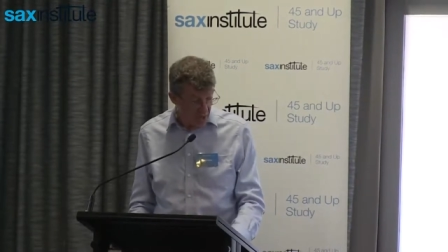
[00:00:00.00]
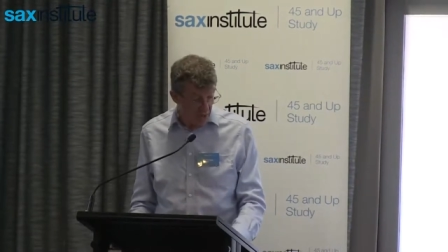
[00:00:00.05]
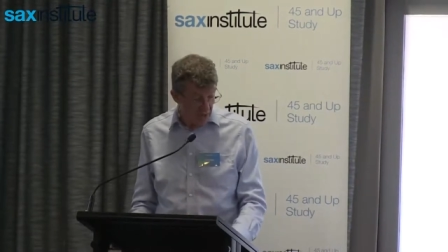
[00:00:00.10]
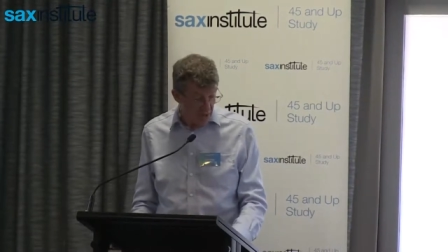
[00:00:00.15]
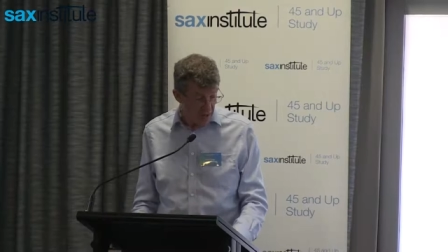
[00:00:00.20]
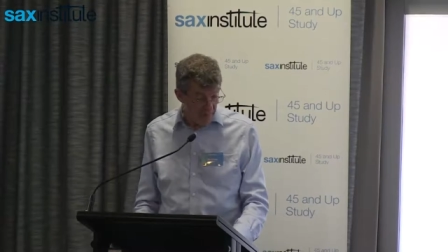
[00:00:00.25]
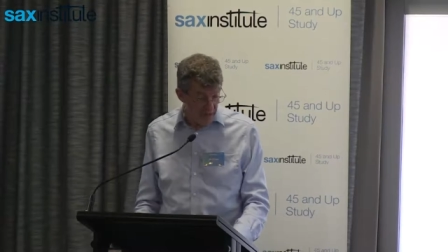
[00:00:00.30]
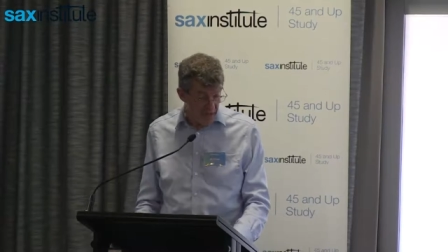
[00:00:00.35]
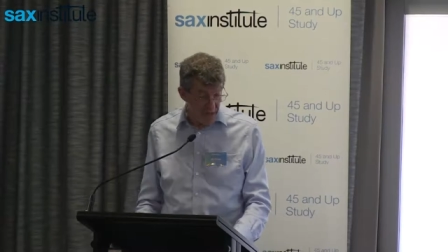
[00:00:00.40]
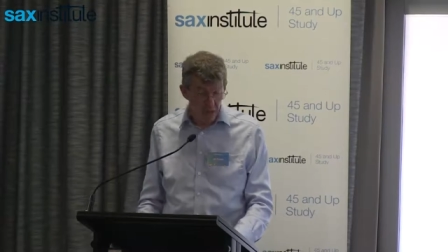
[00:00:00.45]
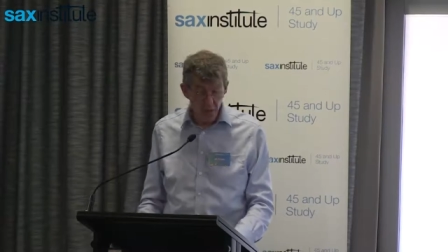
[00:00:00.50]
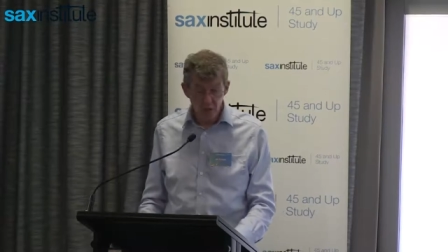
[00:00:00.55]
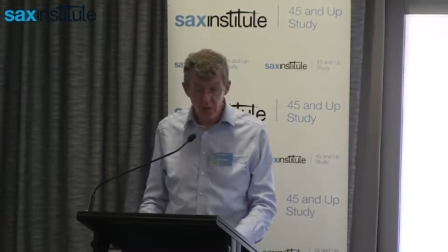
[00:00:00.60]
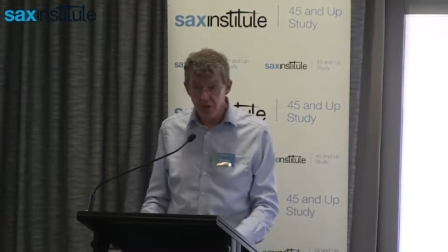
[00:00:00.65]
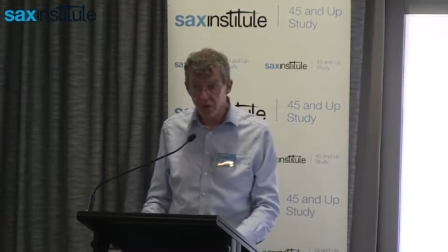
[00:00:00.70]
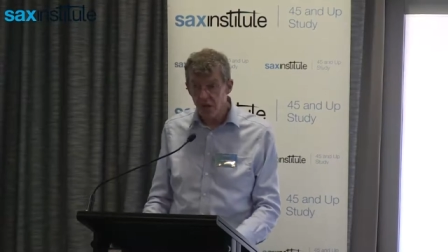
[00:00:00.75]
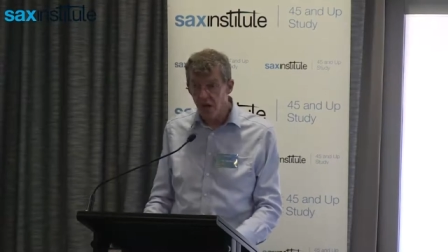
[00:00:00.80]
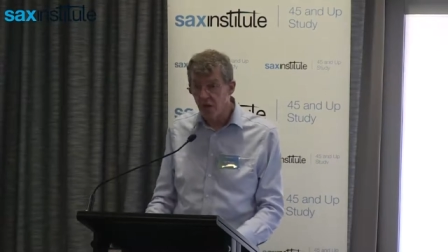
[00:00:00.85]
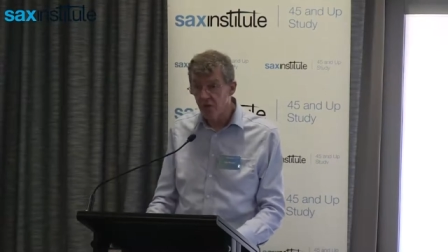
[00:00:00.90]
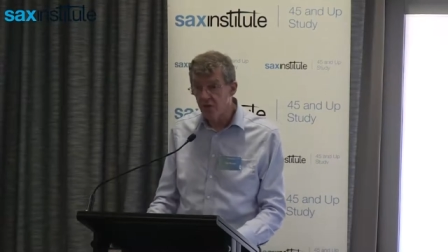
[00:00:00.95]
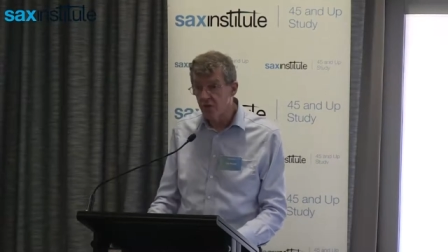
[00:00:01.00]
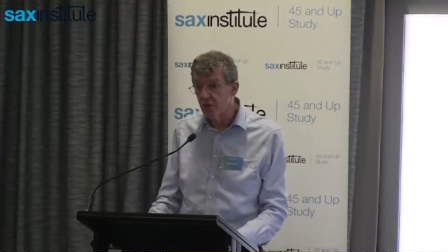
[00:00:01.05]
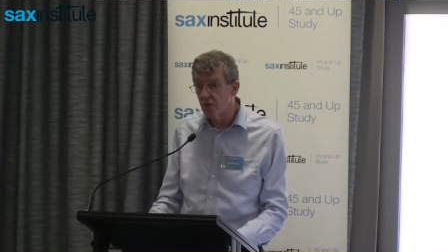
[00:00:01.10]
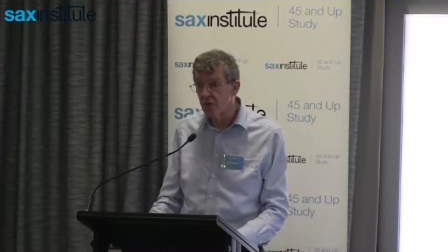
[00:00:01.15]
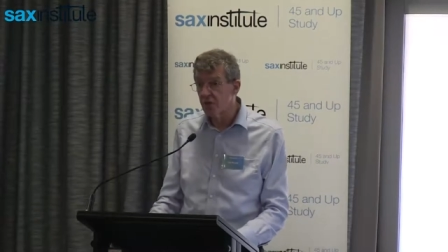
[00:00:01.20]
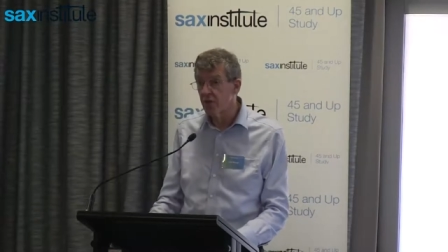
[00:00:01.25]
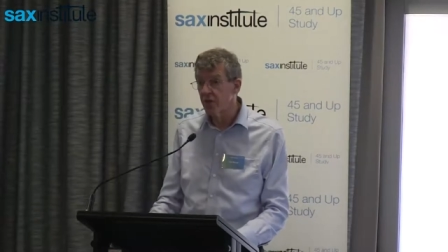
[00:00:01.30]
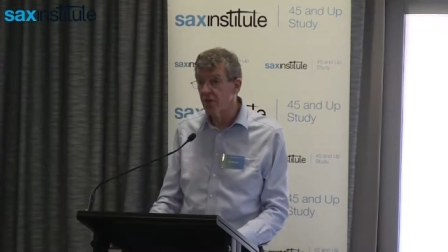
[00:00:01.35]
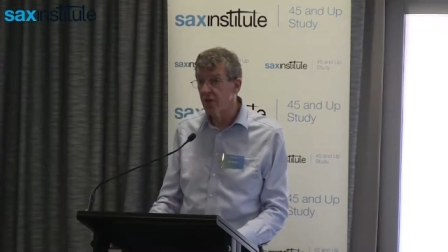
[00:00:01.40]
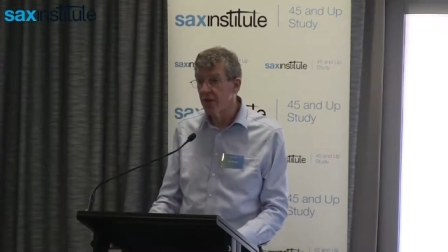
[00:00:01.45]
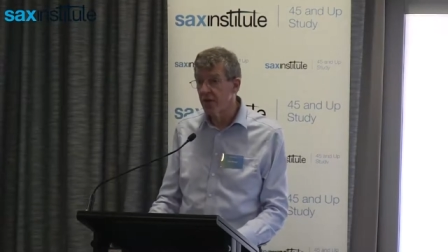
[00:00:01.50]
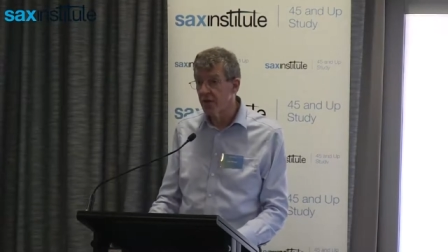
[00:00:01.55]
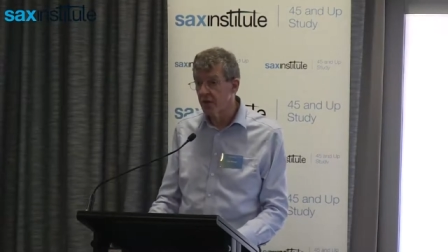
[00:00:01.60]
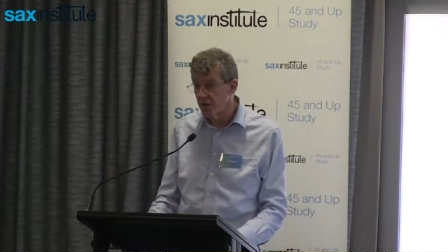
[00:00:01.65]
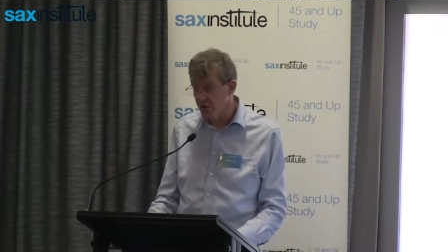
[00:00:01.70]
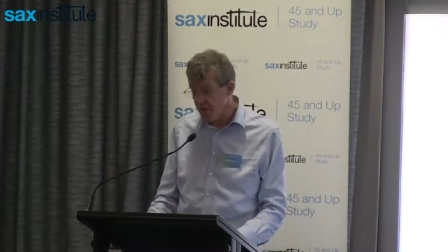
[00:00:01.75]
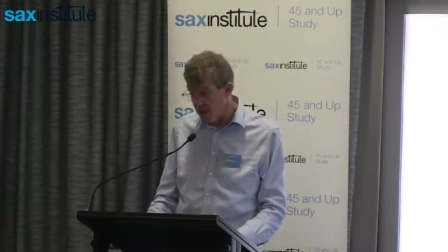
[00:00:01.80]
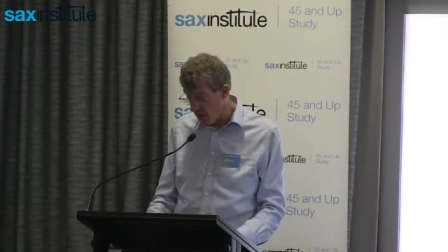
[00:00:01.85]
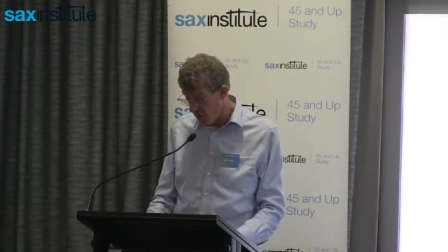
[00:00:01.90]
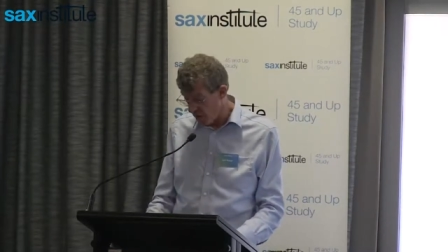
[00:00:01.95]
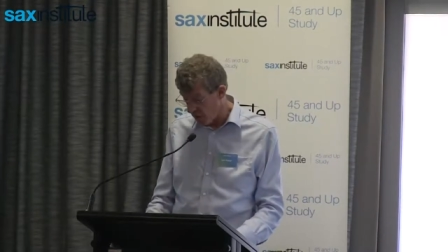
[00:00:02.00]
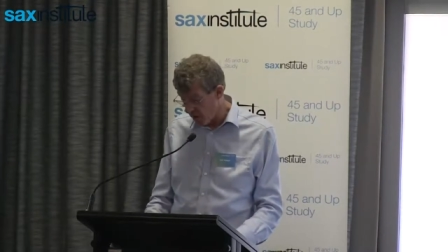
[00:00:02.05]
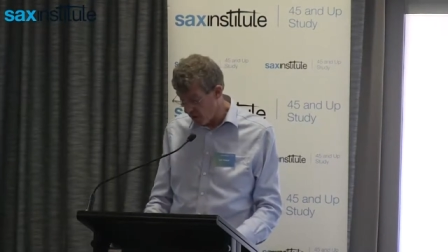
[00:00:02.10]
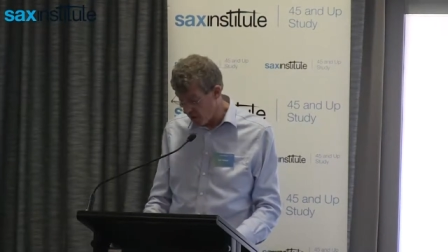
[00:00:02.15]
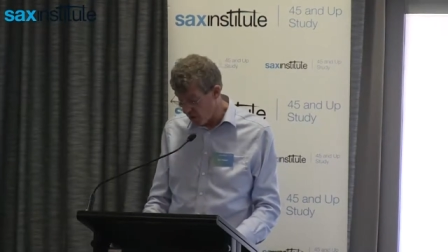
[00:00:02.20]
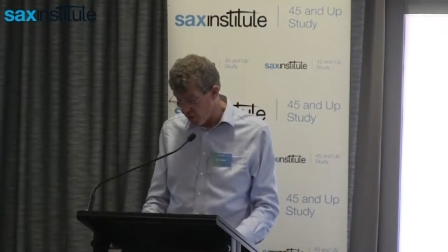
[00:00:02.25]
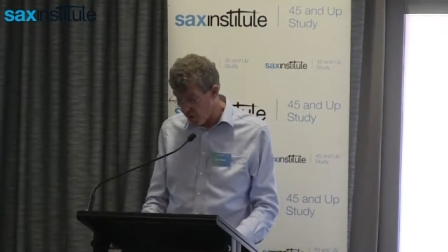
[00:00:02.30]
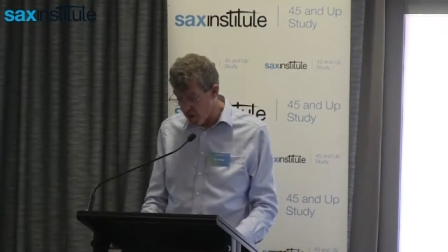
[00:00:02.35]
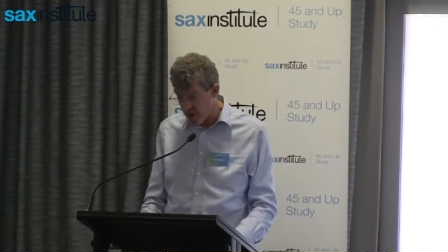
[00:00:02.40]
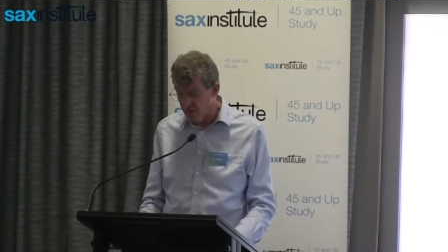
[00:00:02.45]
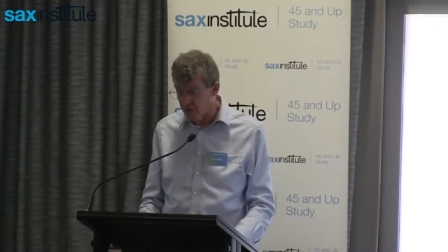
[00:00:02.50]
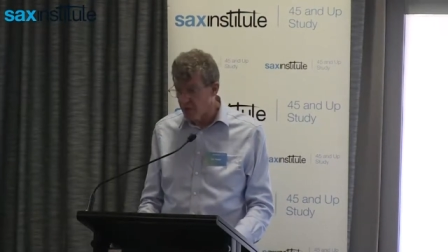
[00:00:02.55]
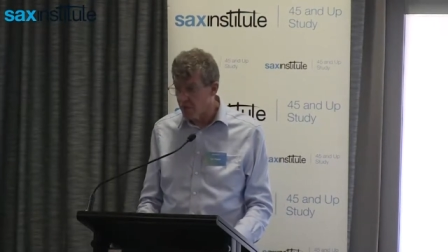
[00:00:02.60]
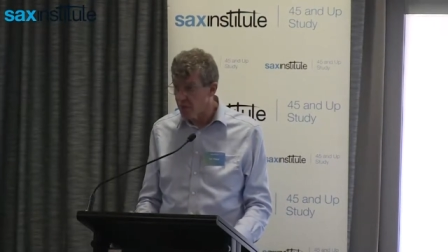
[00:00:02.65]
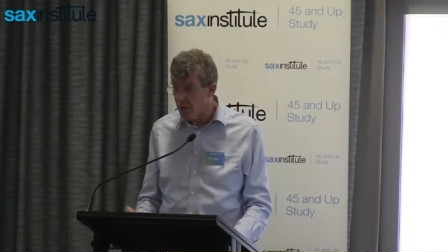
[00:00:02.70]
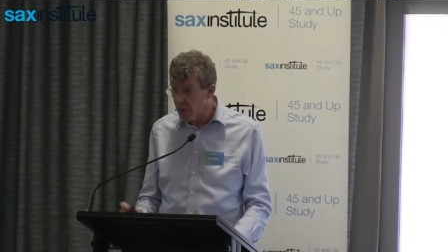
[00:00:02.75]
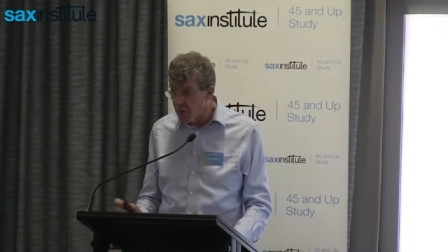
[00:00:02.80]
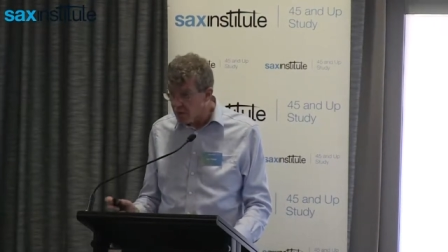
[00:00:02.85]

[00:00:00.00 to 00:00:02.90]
And the Medical Research Future Fund is certainly charged